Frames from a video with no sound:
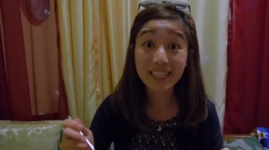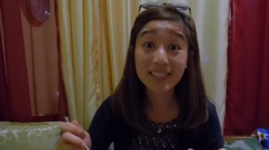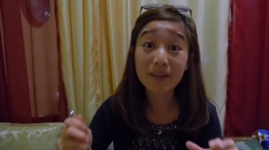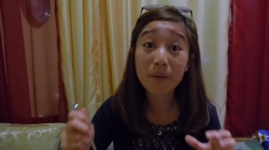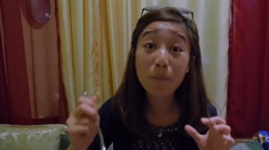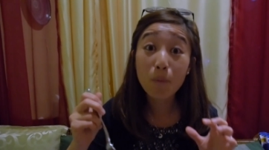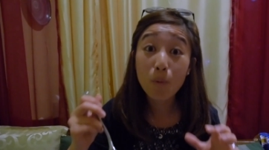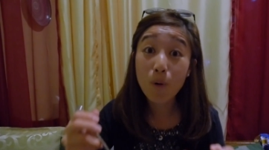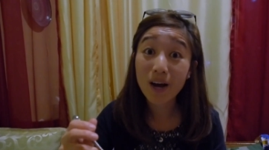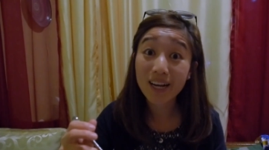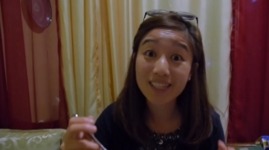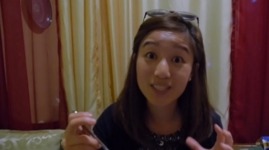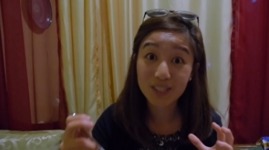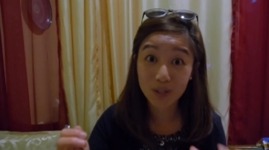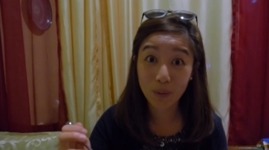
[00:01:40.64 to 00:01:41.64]
and some
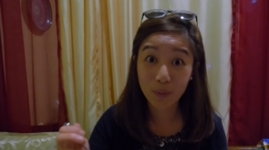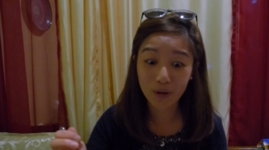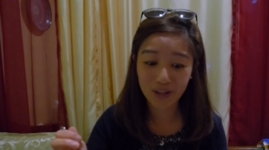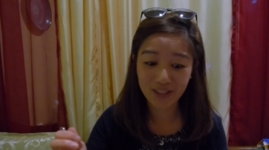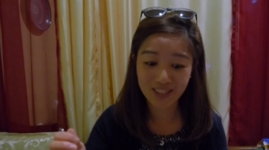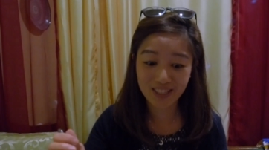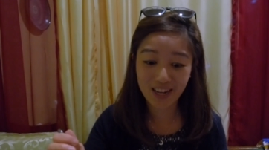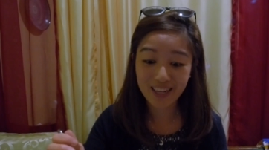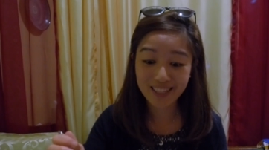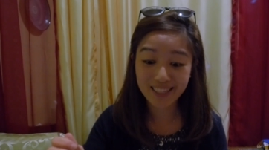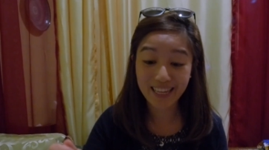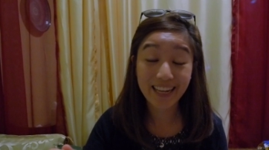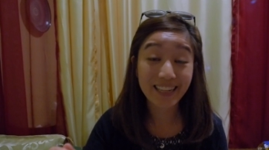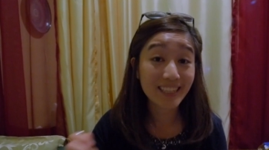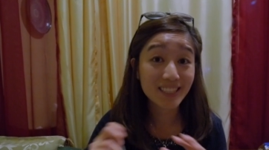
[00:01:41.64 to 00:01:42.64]
white yogurt sauce.
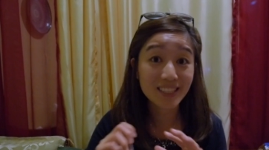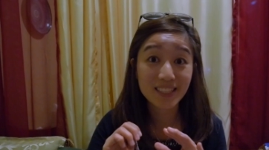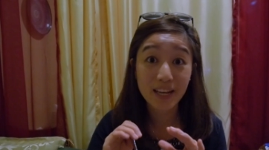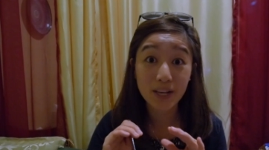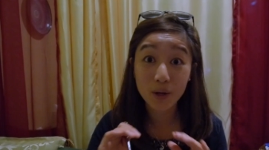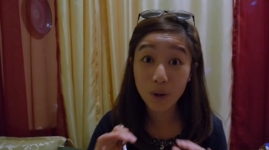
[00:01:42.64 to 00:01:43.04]
And this is a